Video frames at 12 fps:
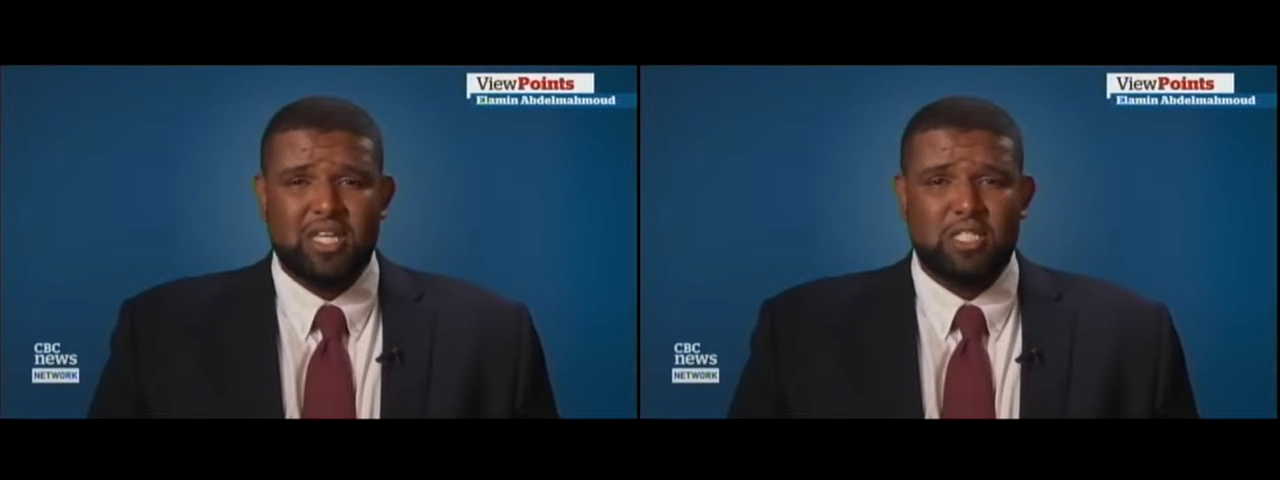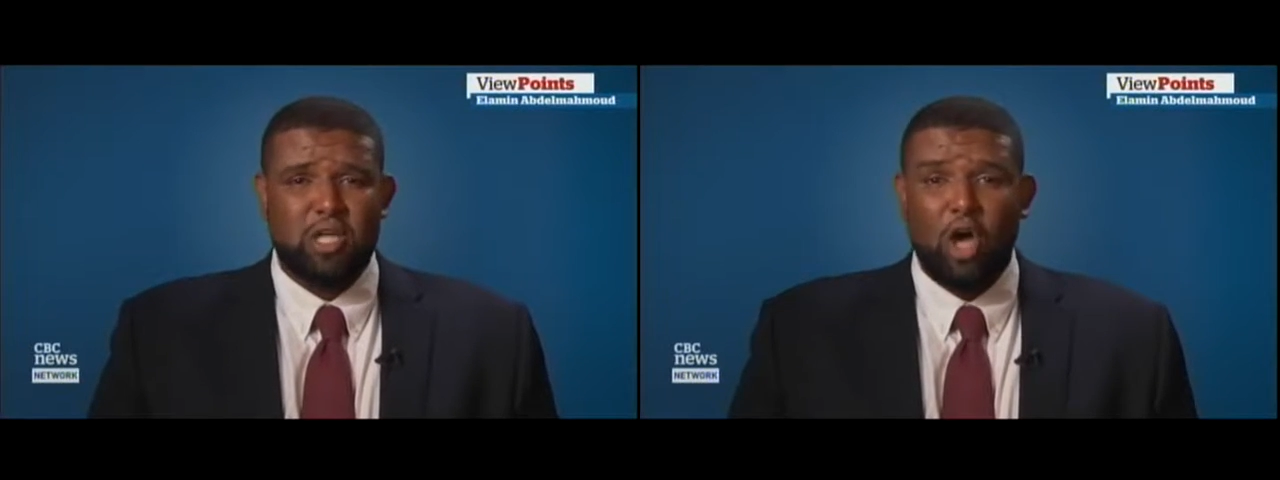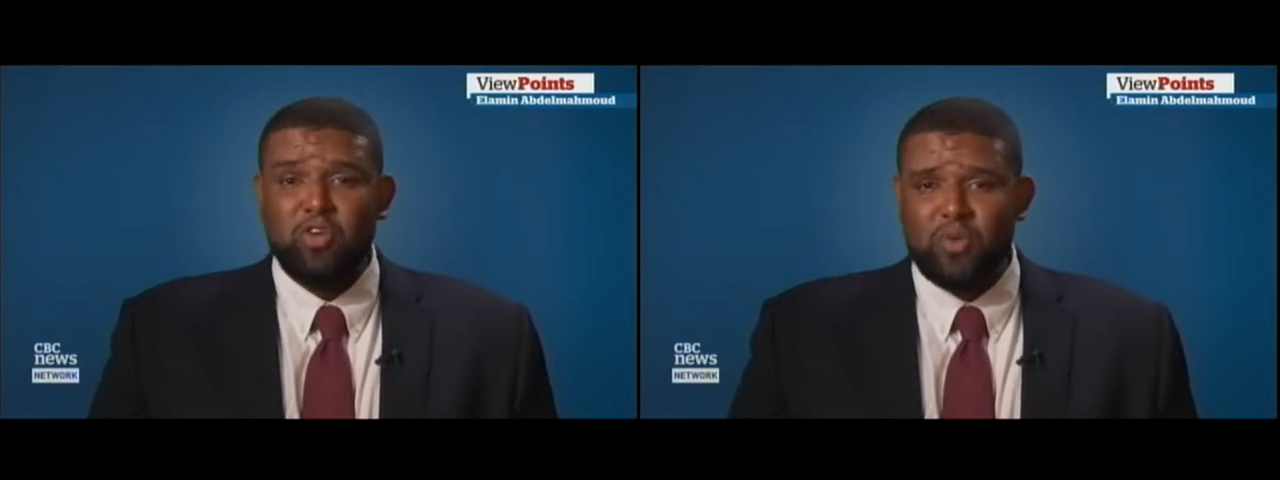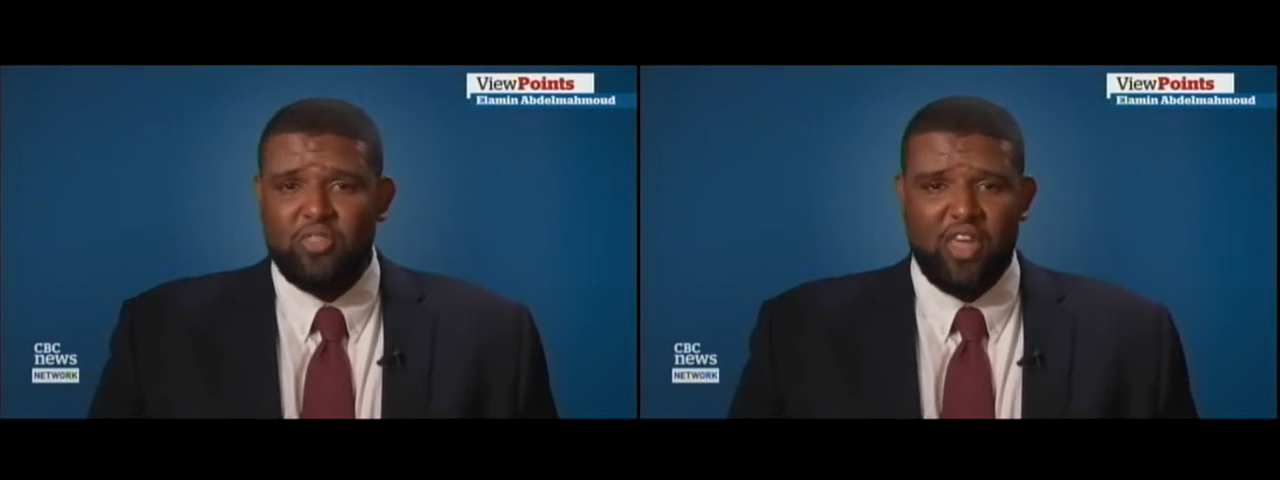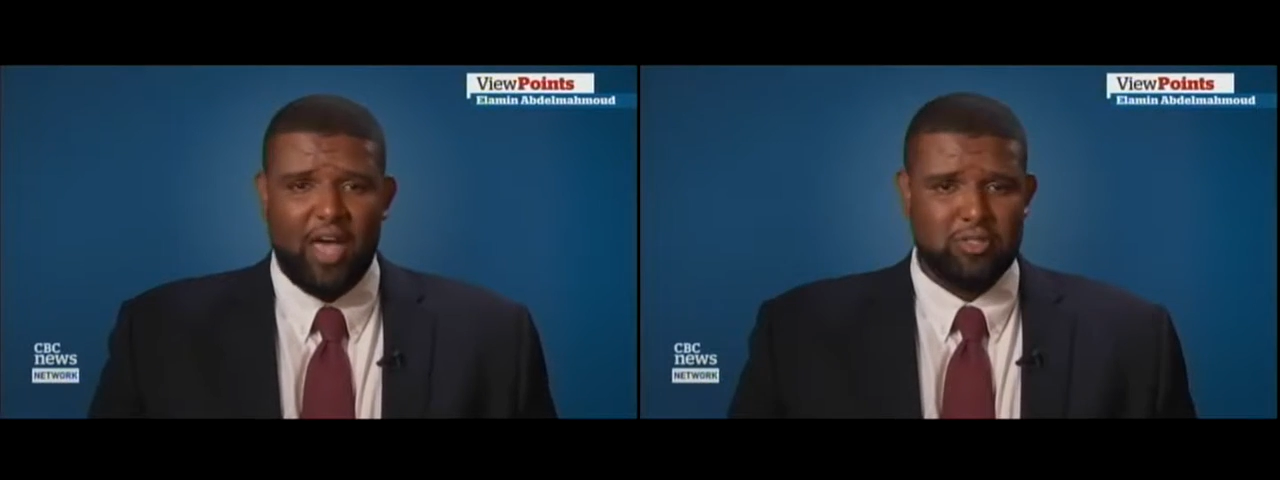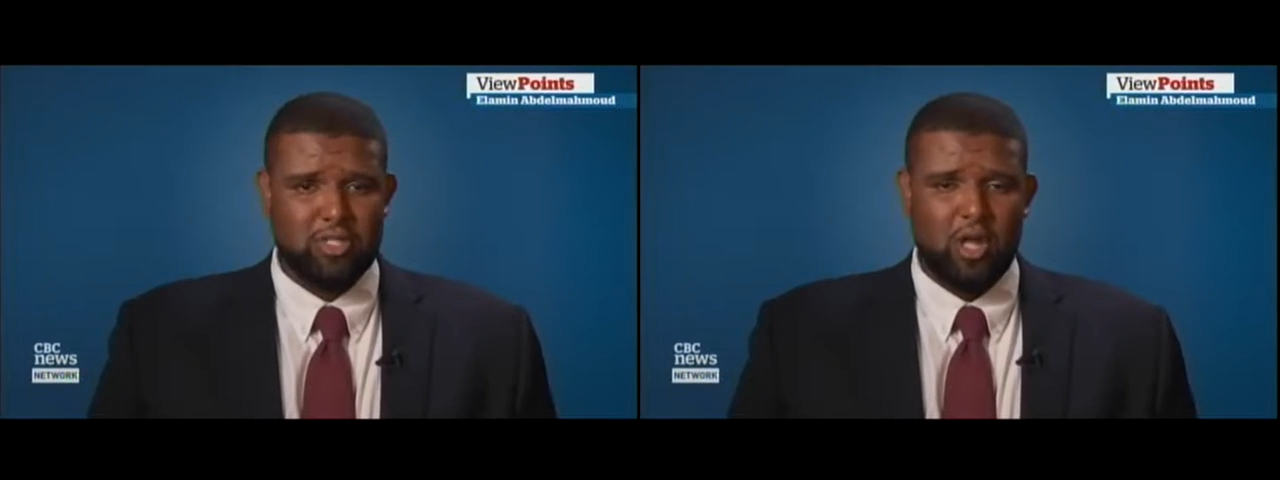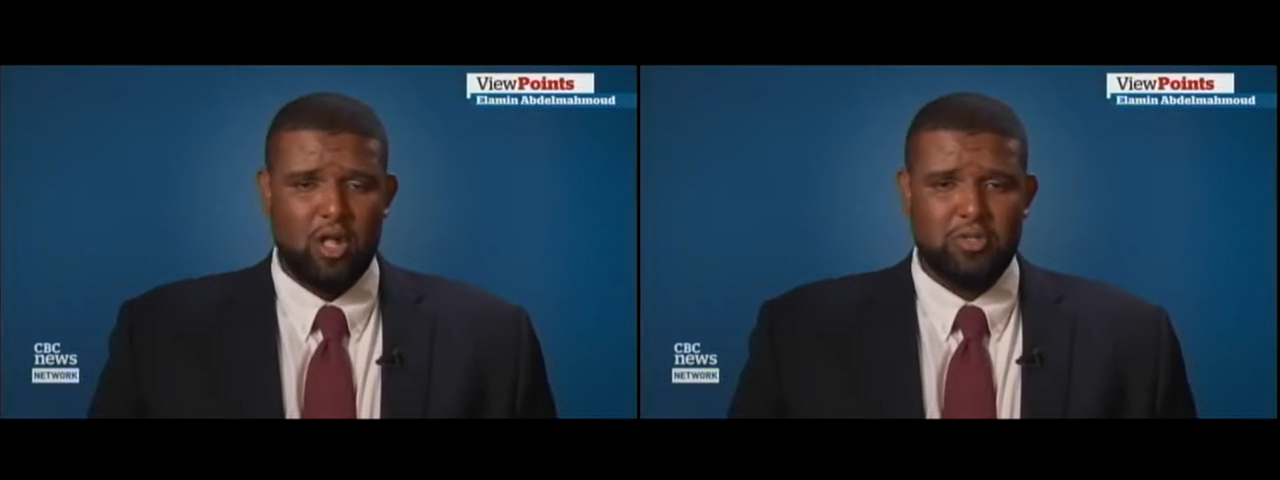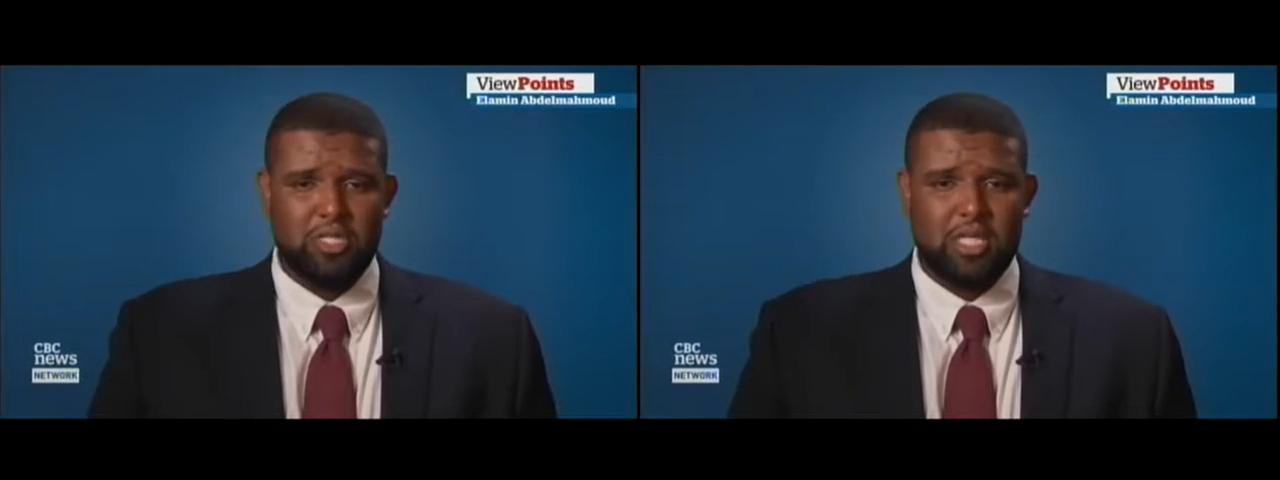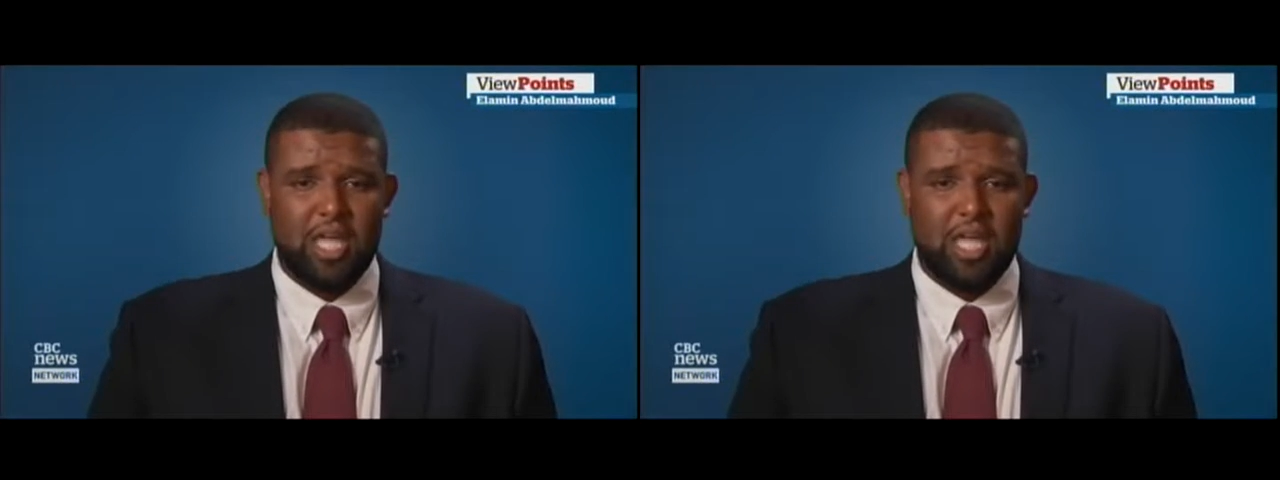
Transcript: $500,000, $600,000